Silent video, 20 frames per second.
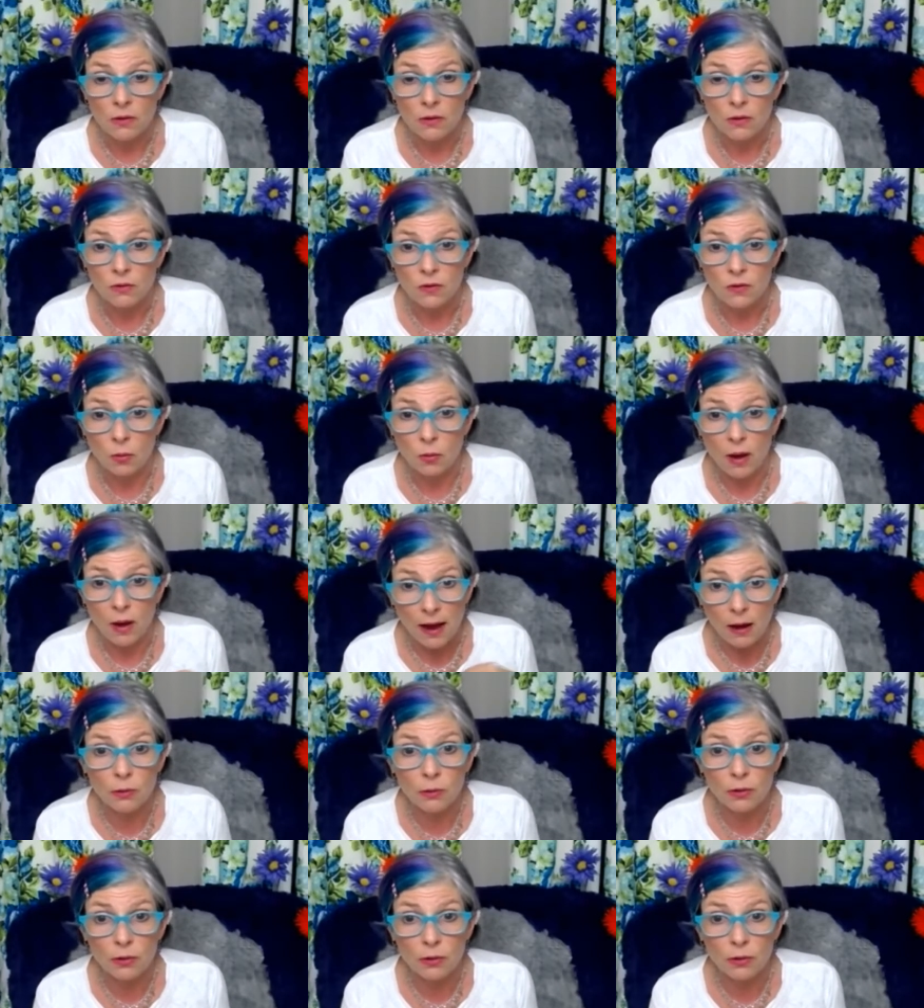So,
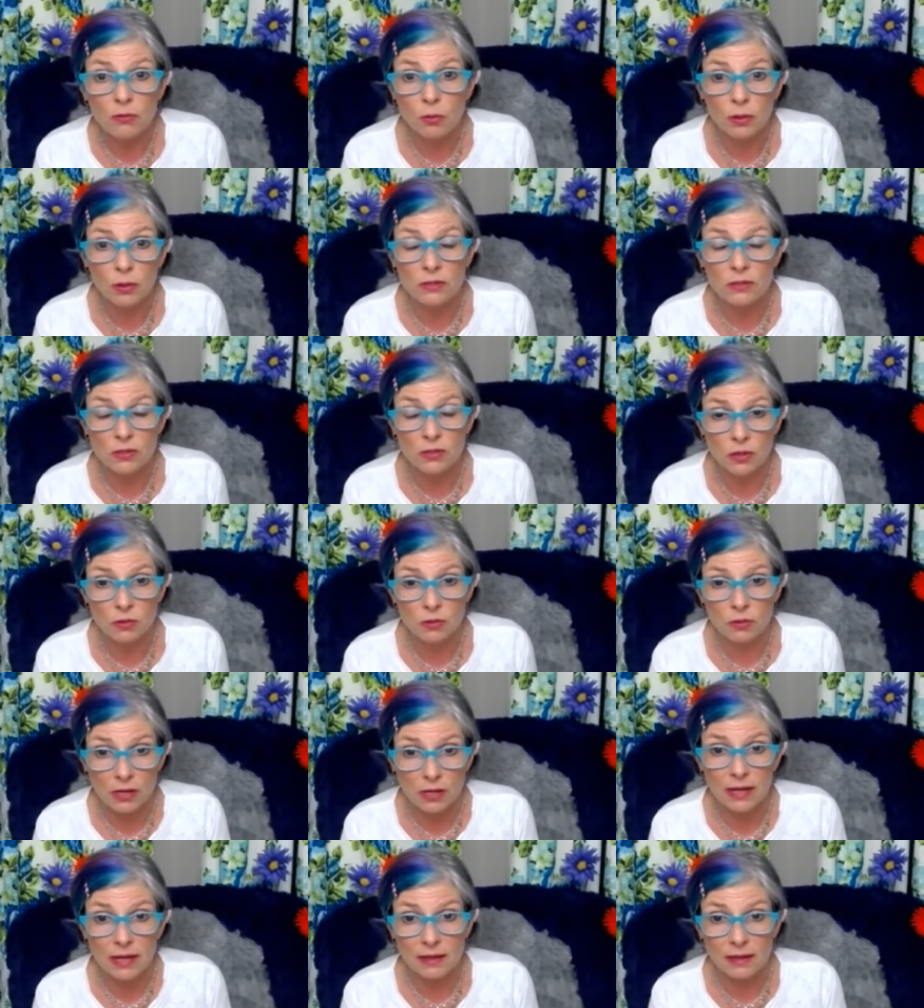how are you going to
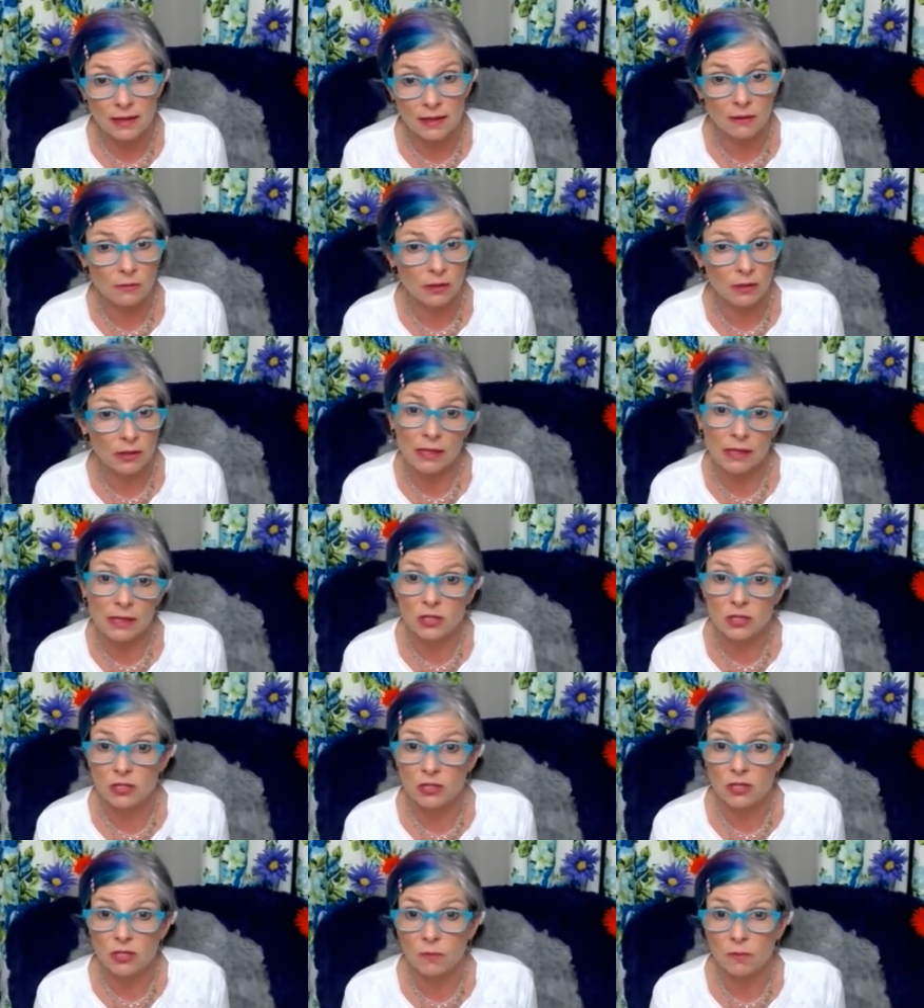create that
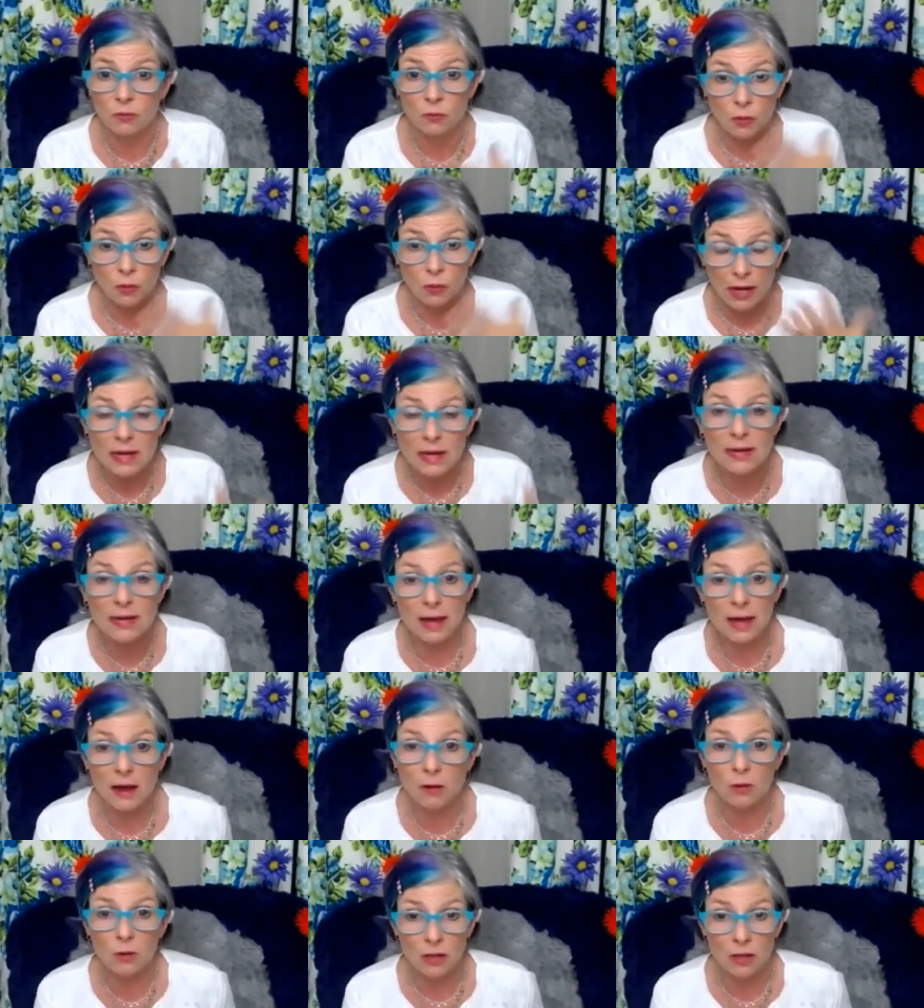relationship right
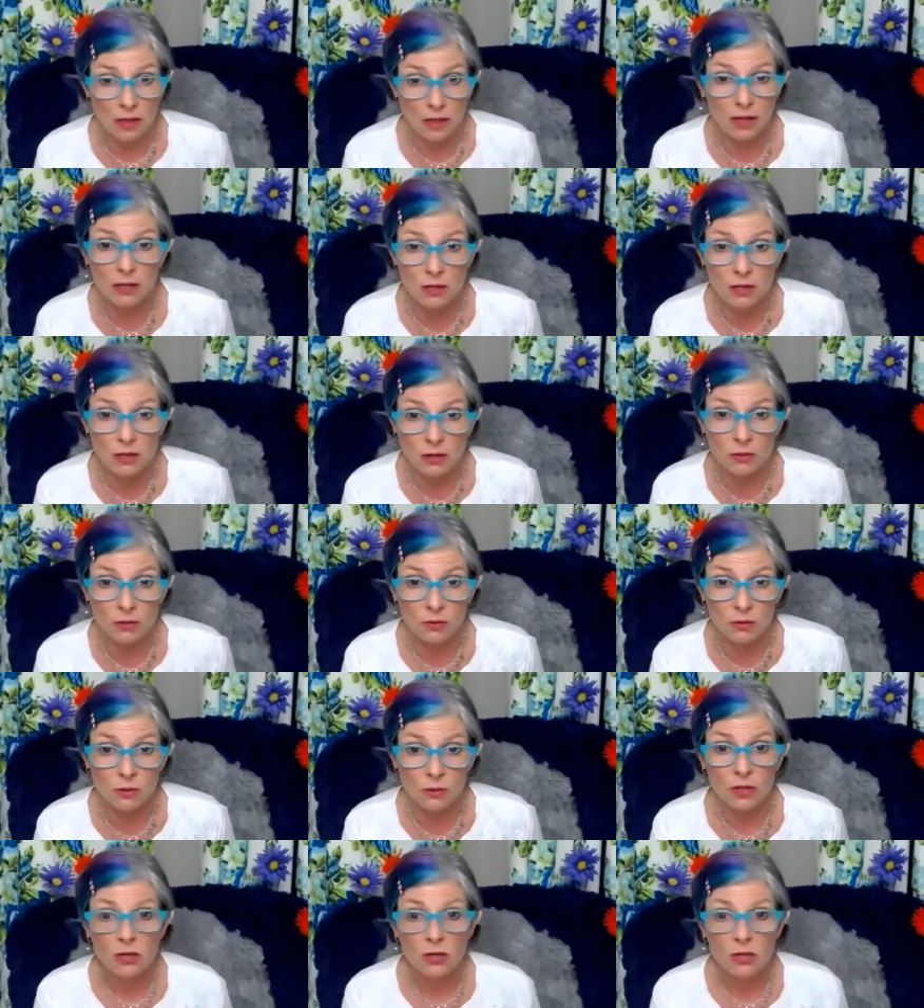now within
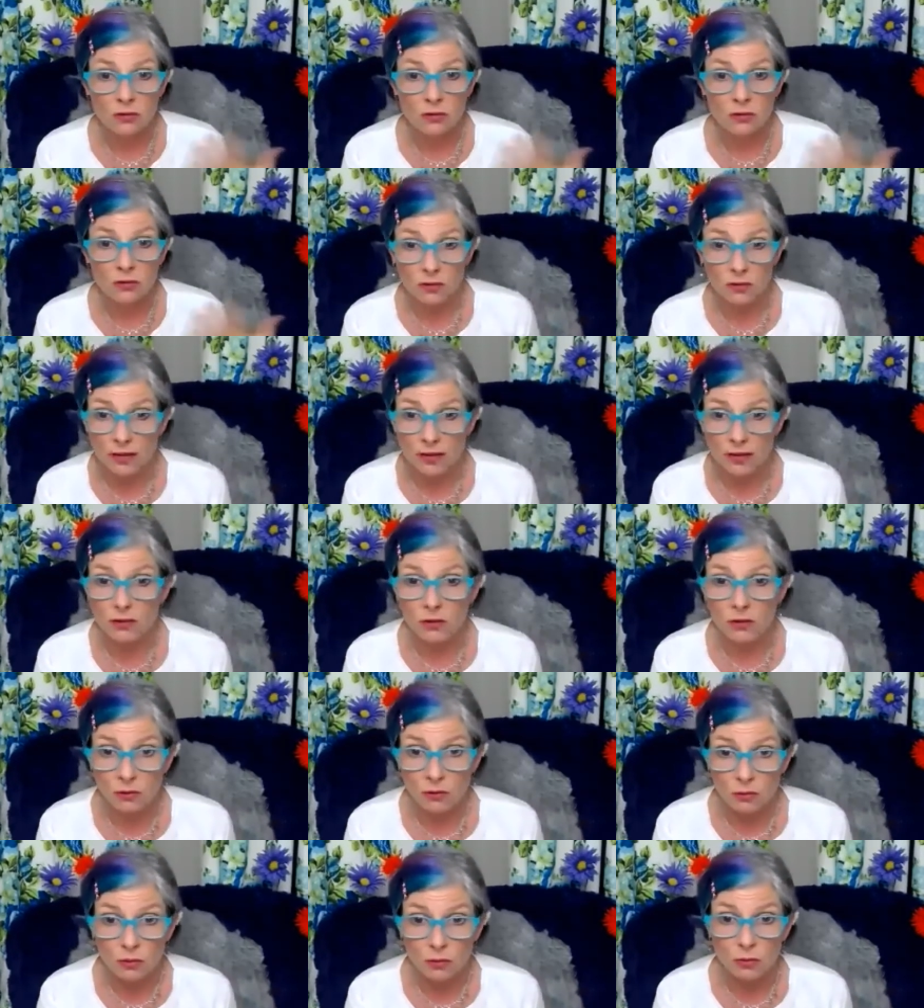you so that
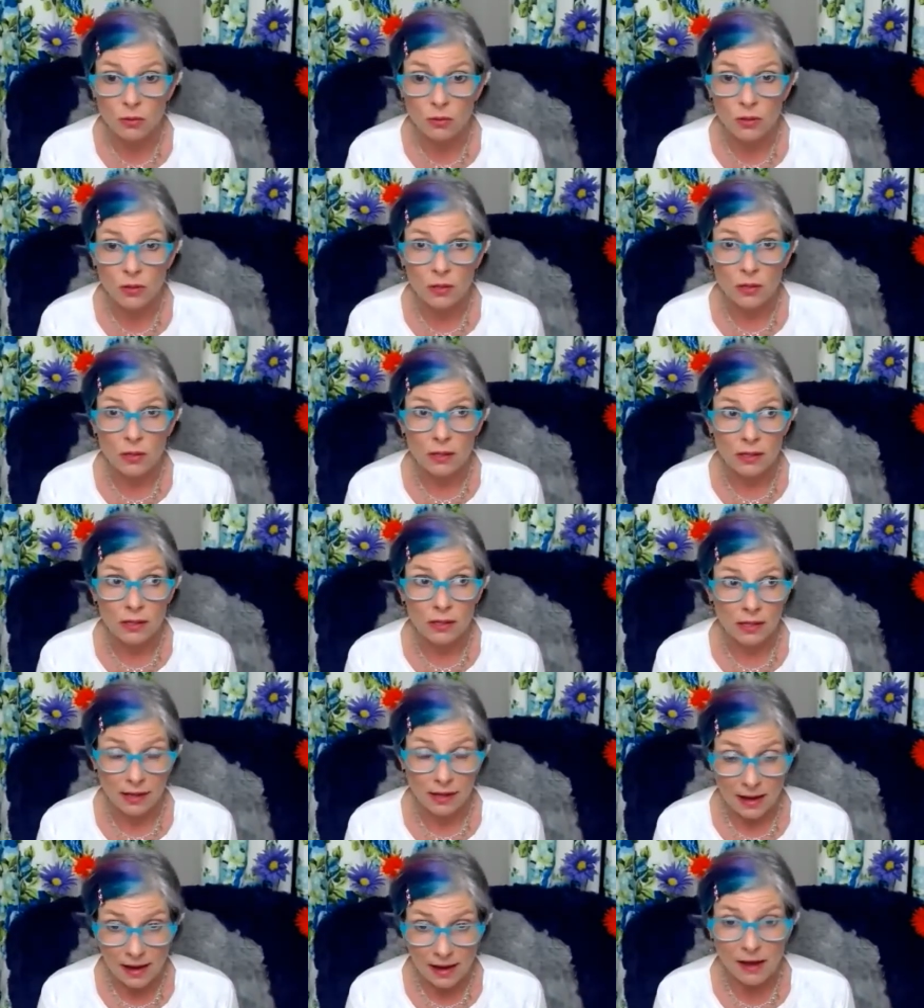you
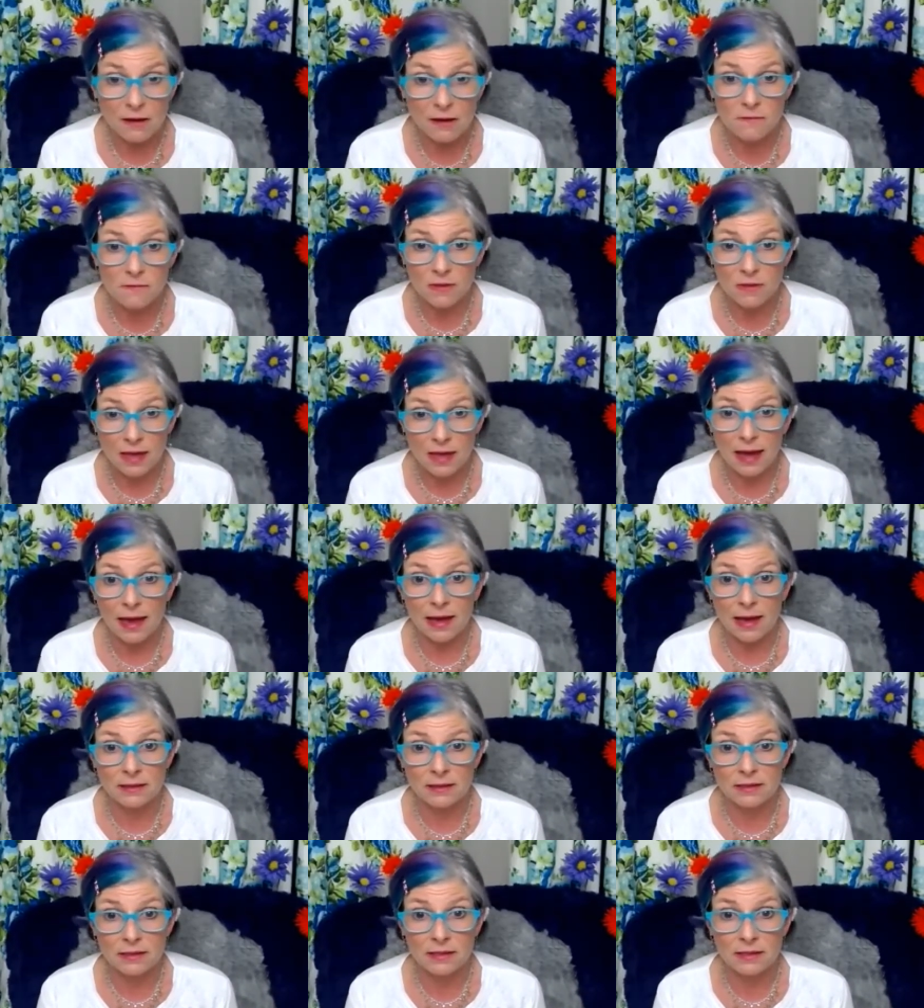can have
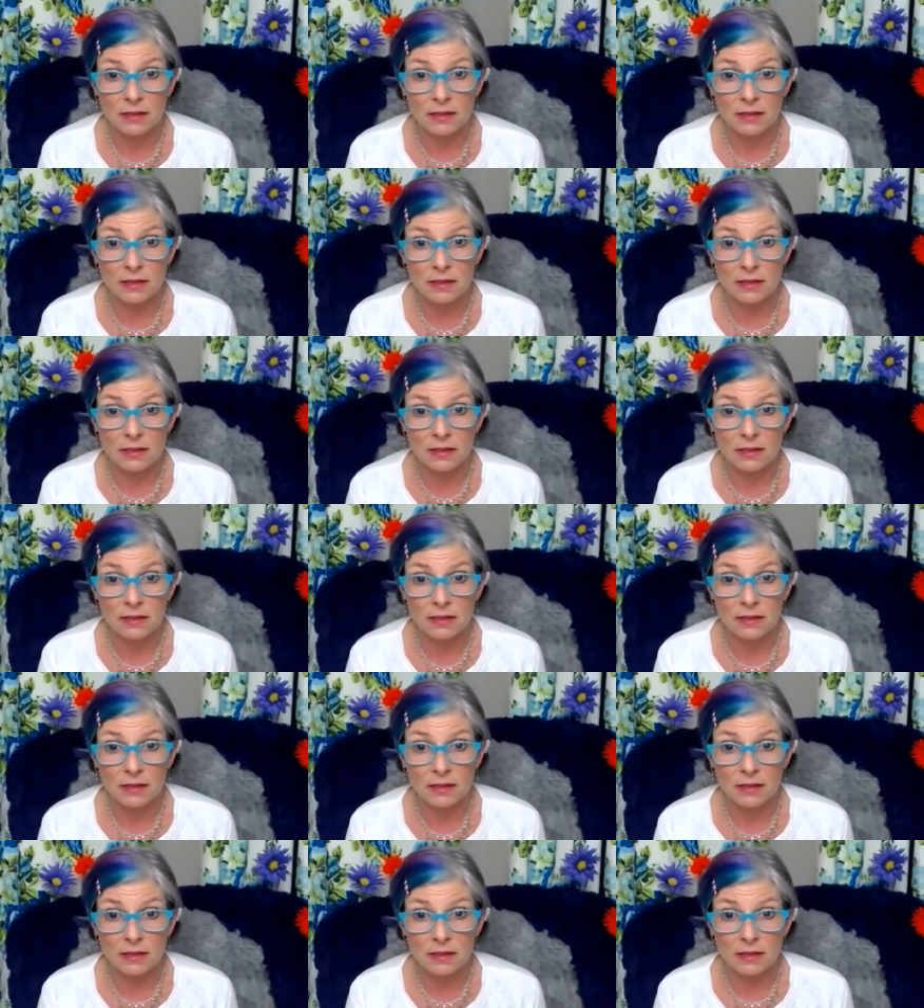that?